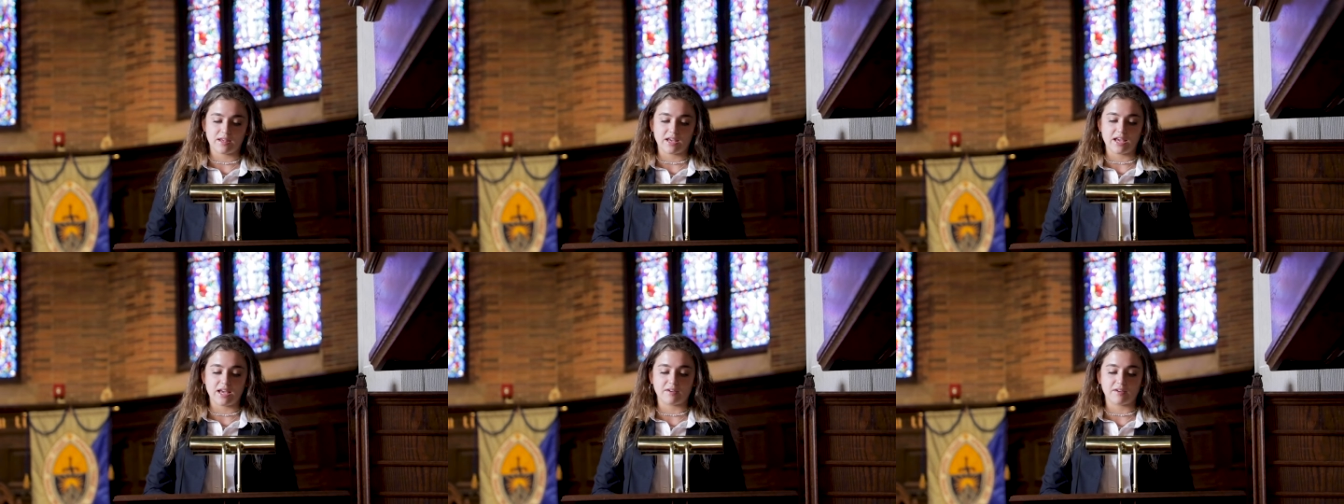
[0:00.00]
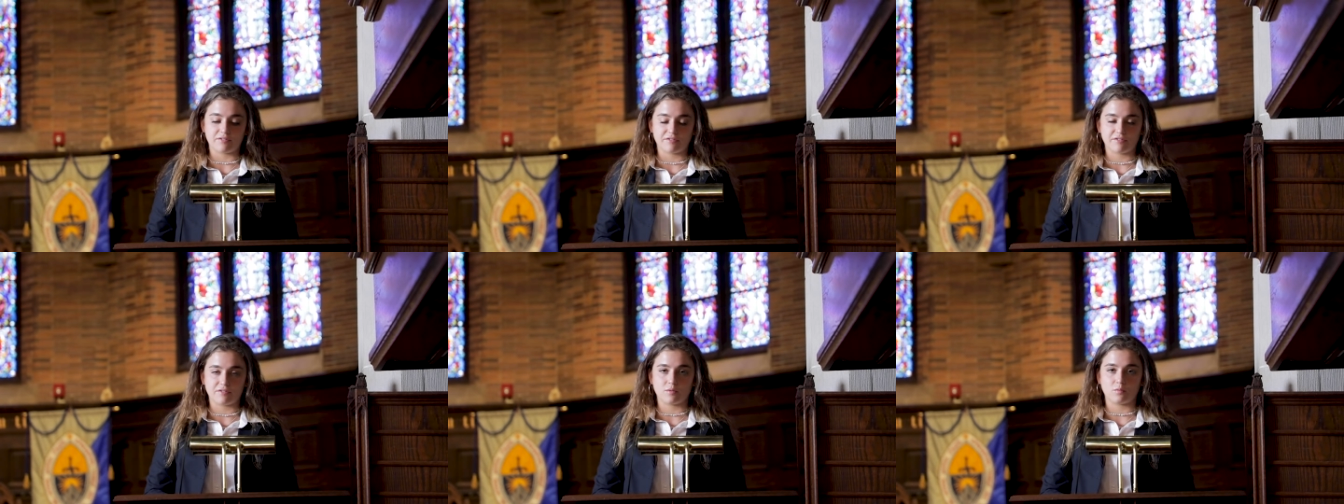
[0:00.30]

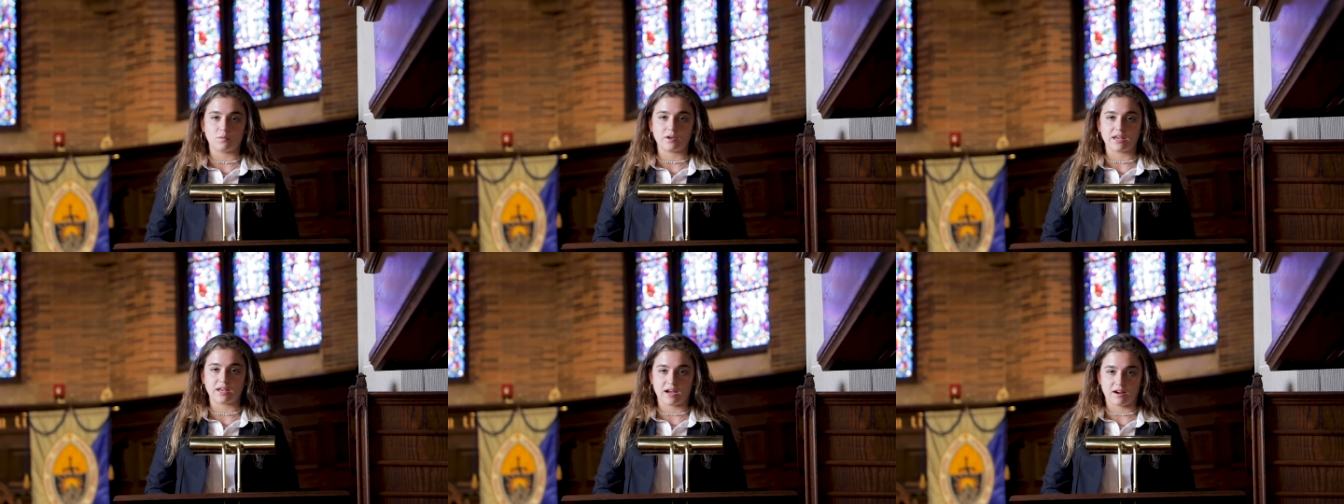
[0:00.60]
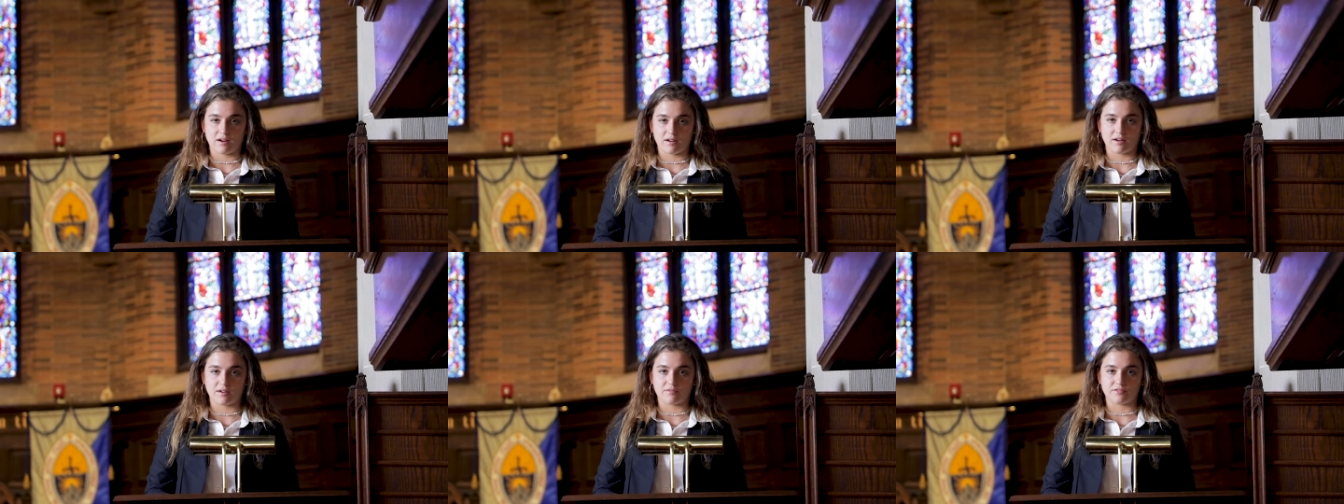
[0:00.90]
if we
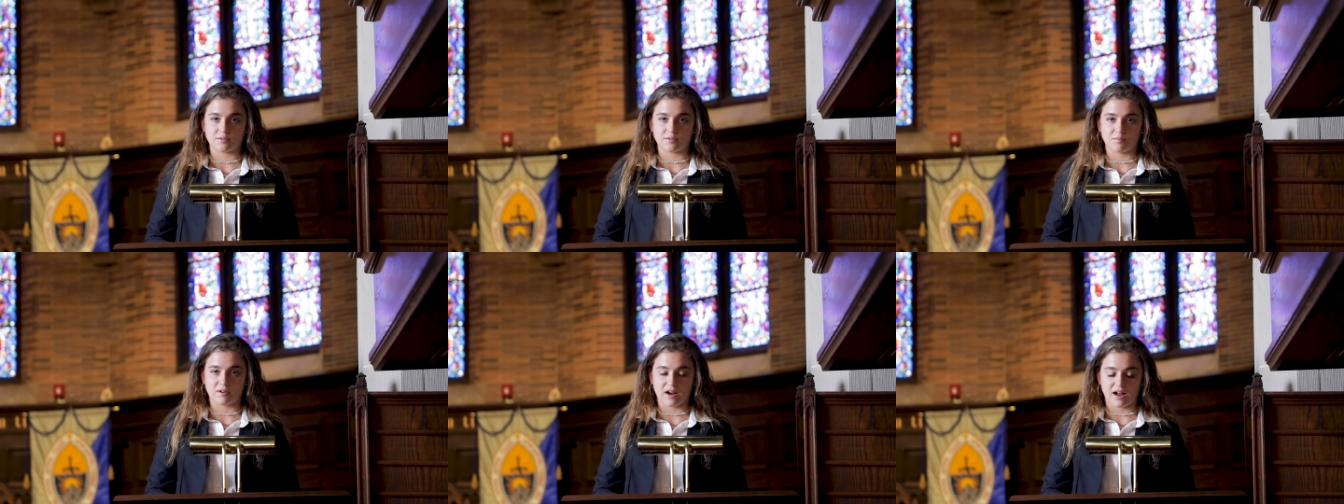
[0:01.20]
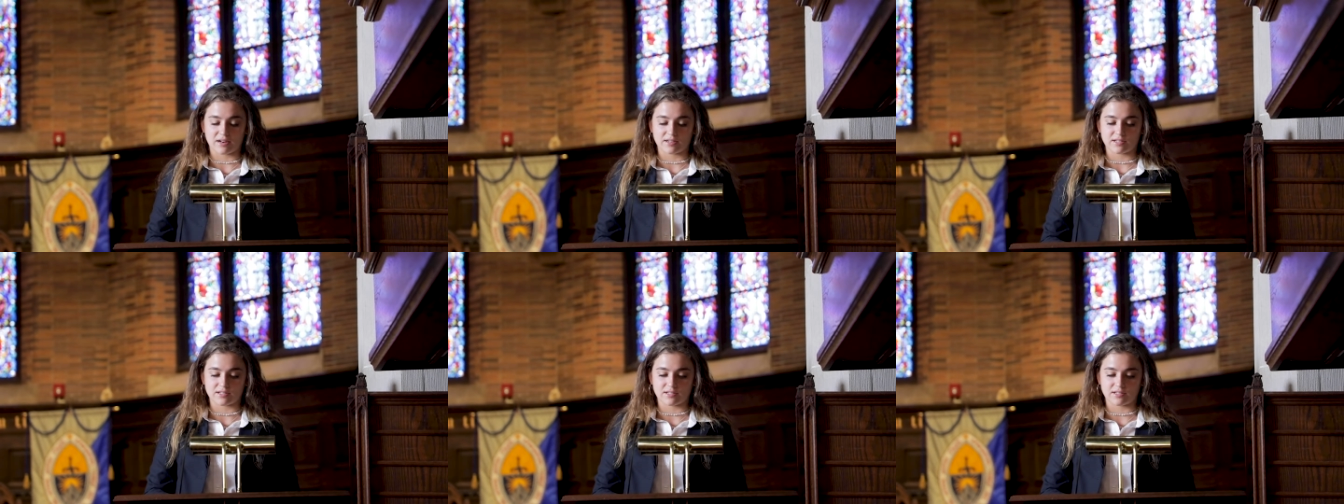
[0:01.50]
care enough to
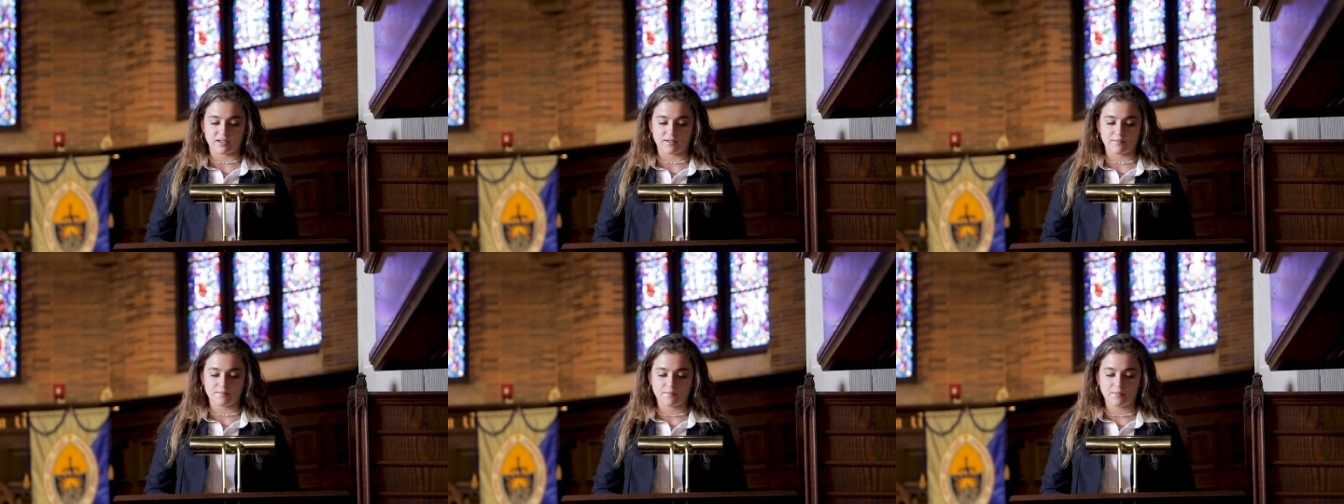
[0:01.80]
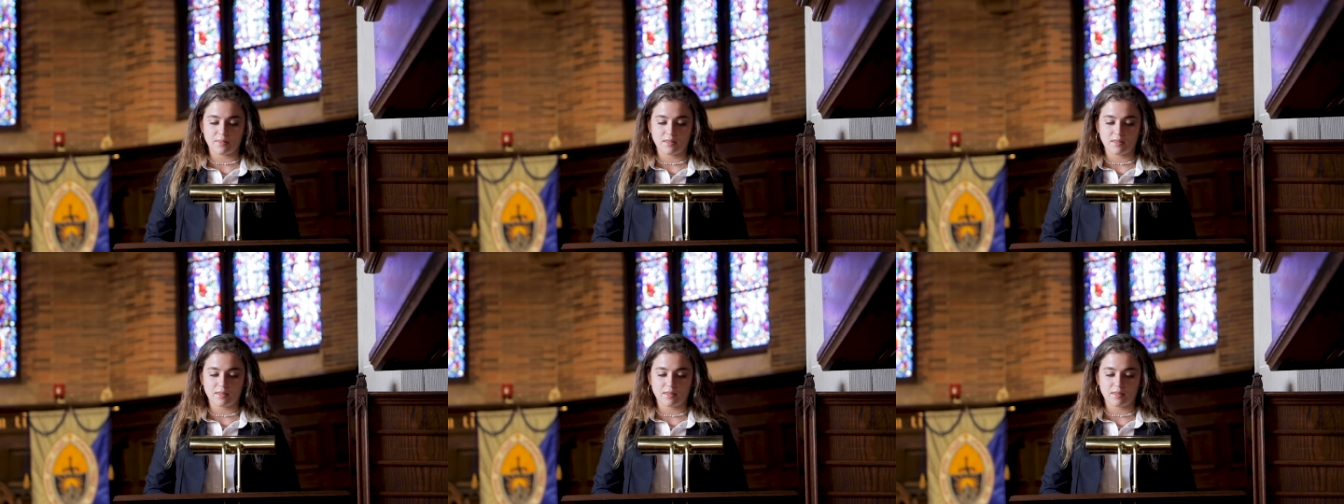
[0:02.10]
practice it.